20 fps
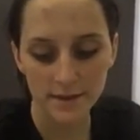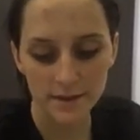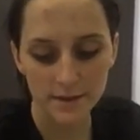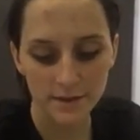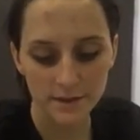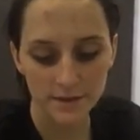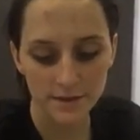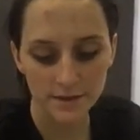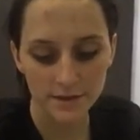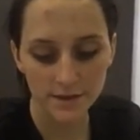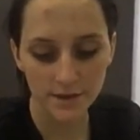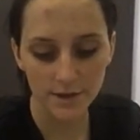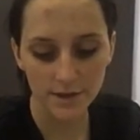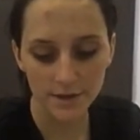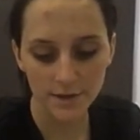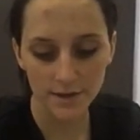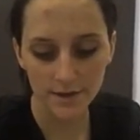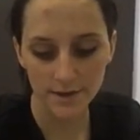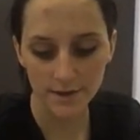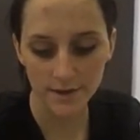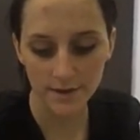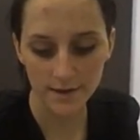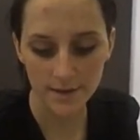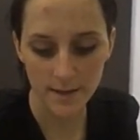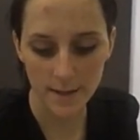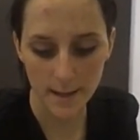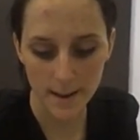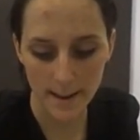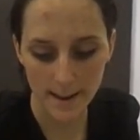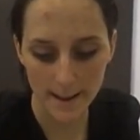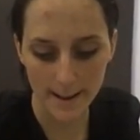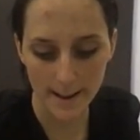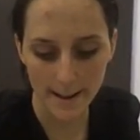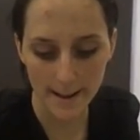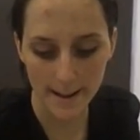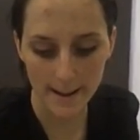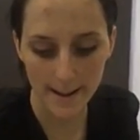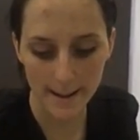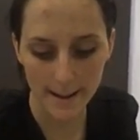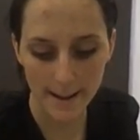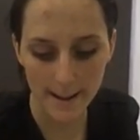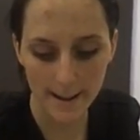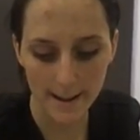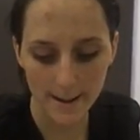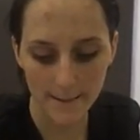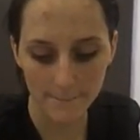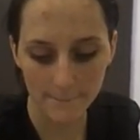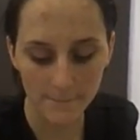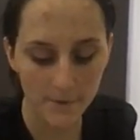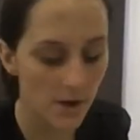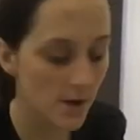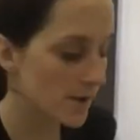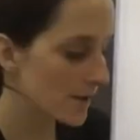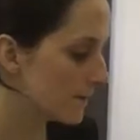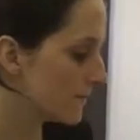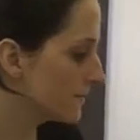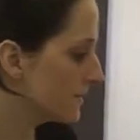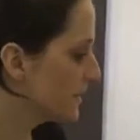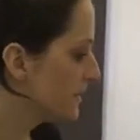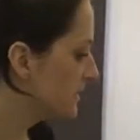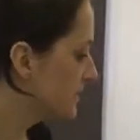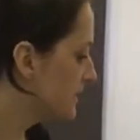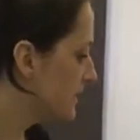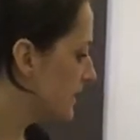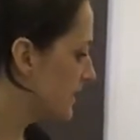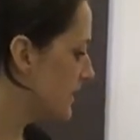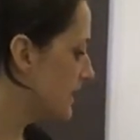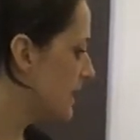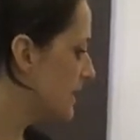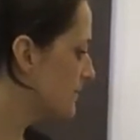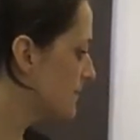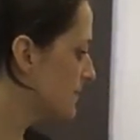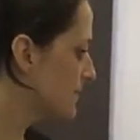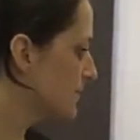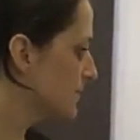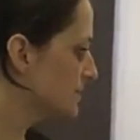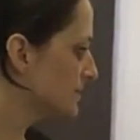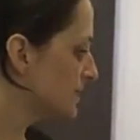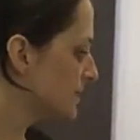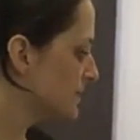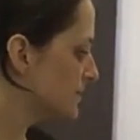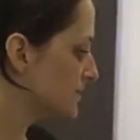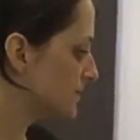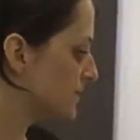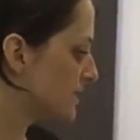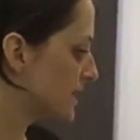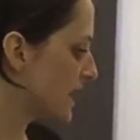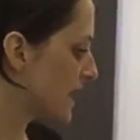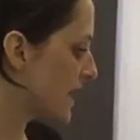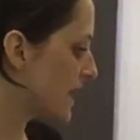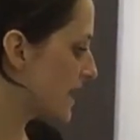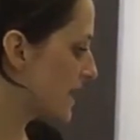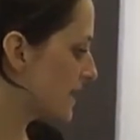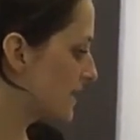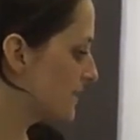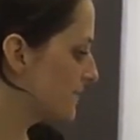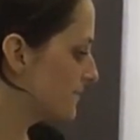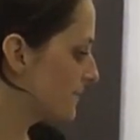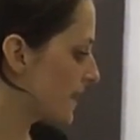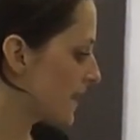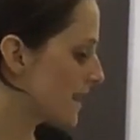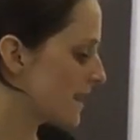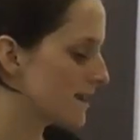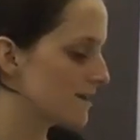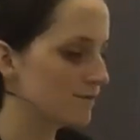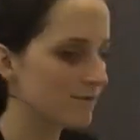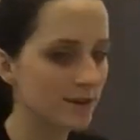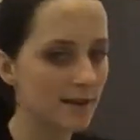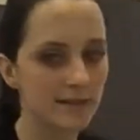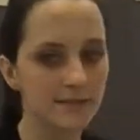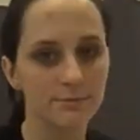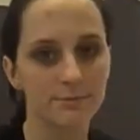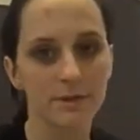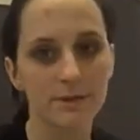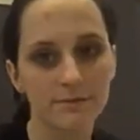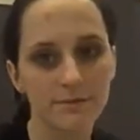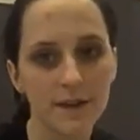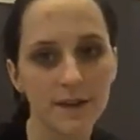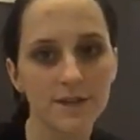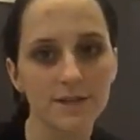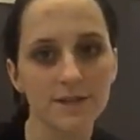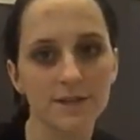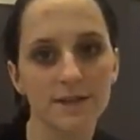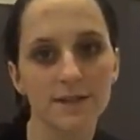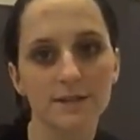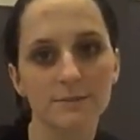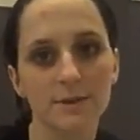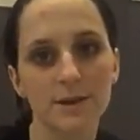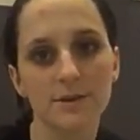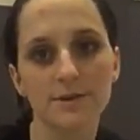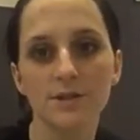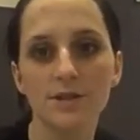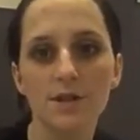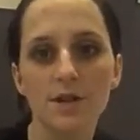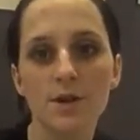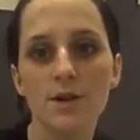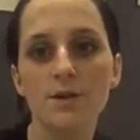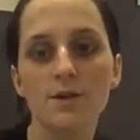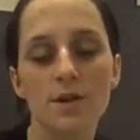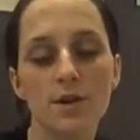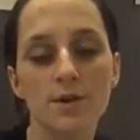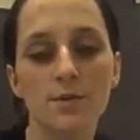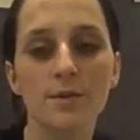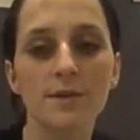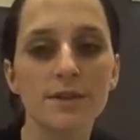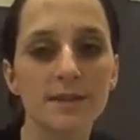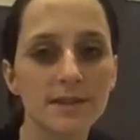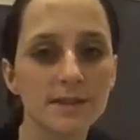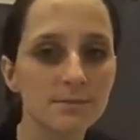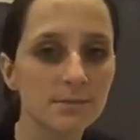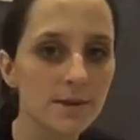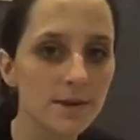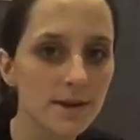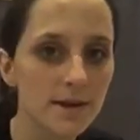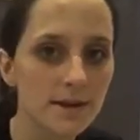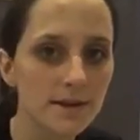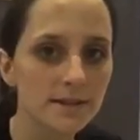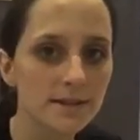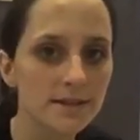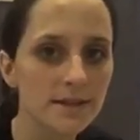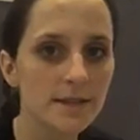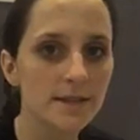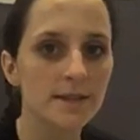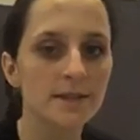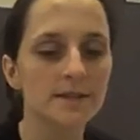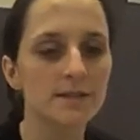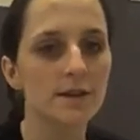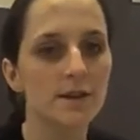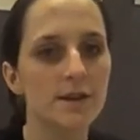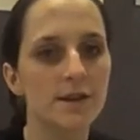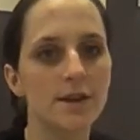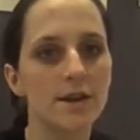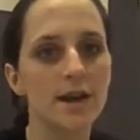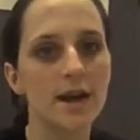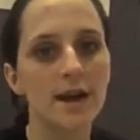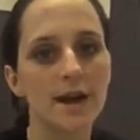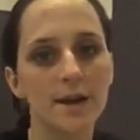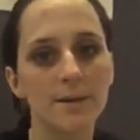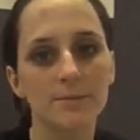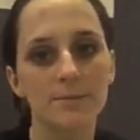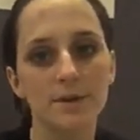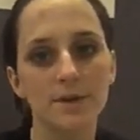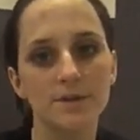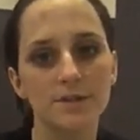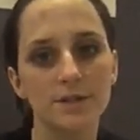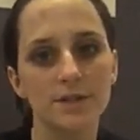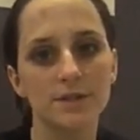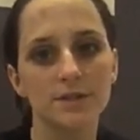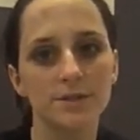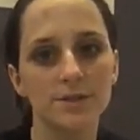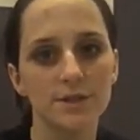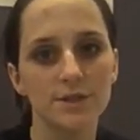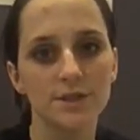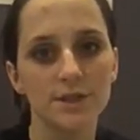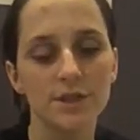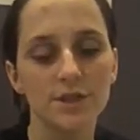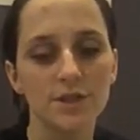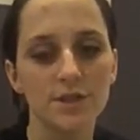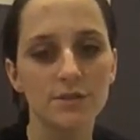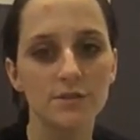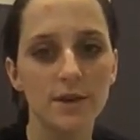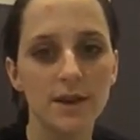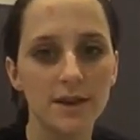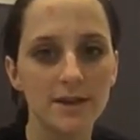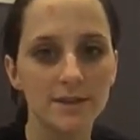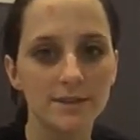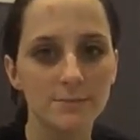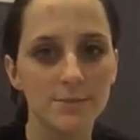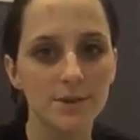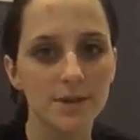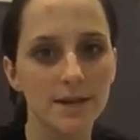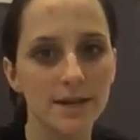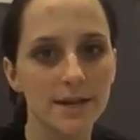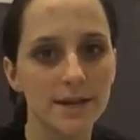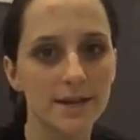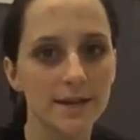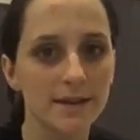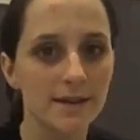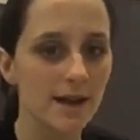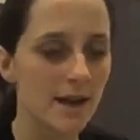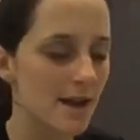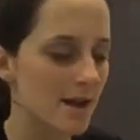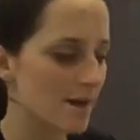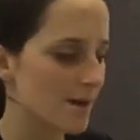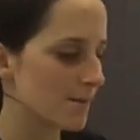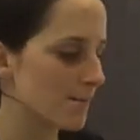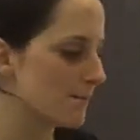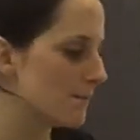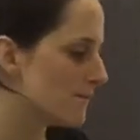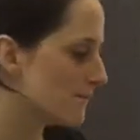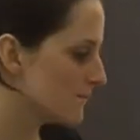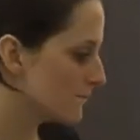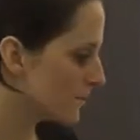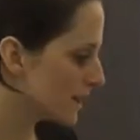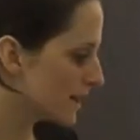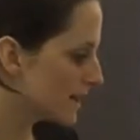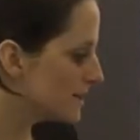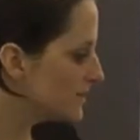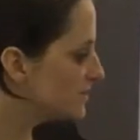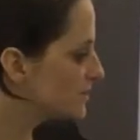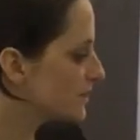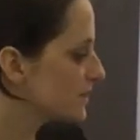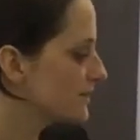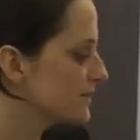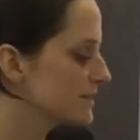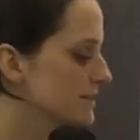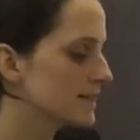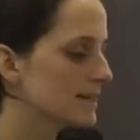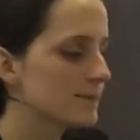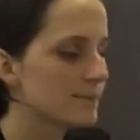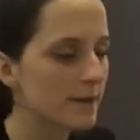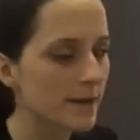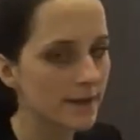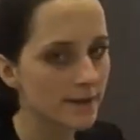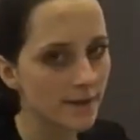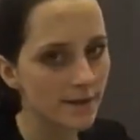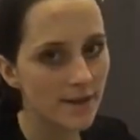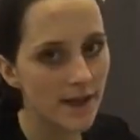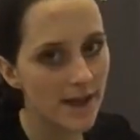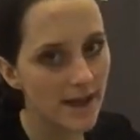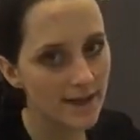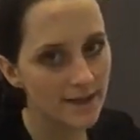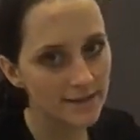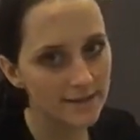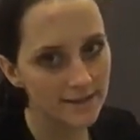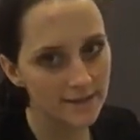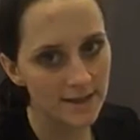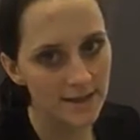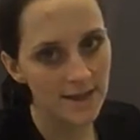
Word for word: so, um, oh, yeah, and we also do have a raspberry facial as well to go along with these products. So um, we've just launched a new raspberry um, range, obviously Payot has.